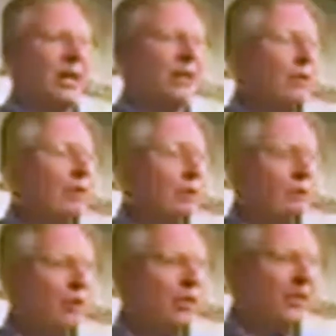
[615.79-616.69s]
and then we have a
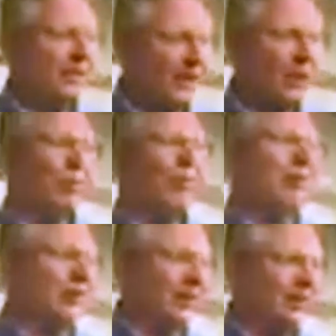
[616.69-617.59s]
community that
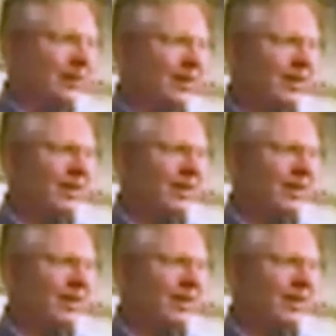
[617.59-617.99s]
celebrates this.